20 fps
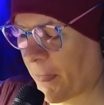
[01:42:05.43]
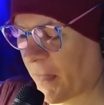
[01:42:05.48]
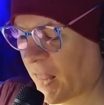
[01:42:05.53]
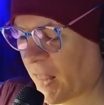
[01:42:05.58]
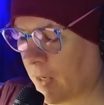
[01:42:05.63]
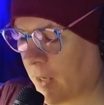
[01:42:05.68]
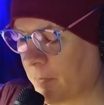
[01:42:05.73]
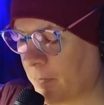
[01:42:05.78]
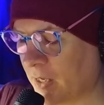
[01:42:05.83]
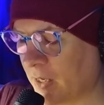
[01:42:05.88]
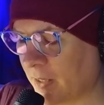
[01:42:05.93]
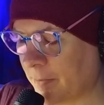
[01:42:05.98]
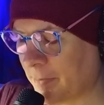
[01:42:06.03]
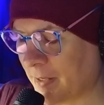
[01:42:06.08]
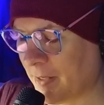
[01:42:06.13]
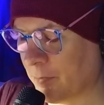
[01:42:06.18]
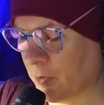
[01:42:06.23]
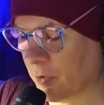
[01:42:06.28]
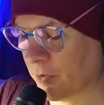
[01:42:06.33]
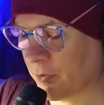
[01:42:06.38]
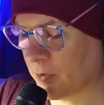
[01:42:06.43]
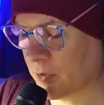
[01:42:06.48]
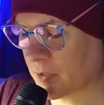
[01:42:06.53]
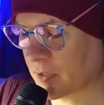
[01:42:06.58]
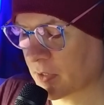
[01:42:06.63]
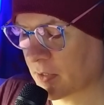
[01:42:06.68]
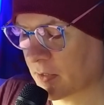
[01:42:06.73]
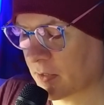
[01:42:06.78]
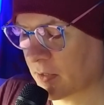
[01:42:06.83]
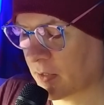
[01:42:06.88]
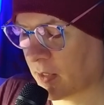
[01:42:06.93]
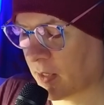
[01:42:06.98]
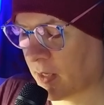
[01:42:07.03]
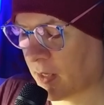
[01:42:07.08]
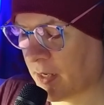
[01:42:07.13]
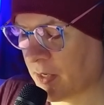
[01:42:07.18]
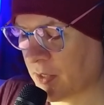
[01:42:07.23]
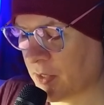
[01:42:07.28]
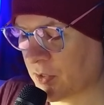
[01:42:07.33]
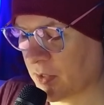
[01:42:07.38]
many people thought I
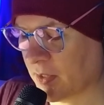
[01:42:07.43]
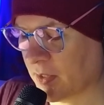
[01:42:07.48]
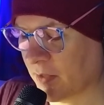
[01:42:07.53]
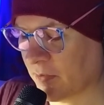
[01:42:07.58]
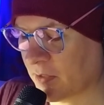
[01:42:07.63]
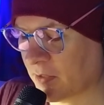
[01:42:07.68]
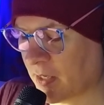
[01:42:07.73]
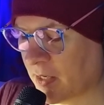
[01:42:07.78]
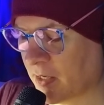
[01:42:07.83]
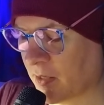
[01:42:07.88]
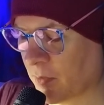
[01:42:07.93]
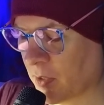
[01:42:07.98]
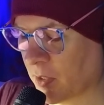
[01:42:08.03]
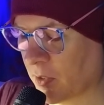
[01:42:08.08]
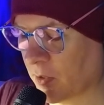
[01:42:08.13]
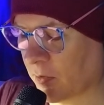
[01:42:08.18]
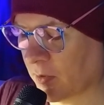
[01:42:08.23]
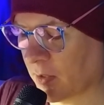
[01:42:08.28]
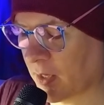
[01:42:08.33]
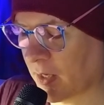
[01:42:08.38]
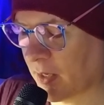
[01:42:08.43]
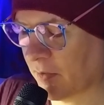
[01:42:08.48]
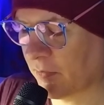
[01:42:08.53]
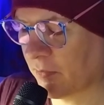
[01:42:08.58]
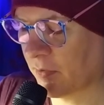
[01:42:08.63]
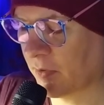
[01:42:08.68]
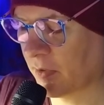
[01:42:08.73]
should have taken my own life.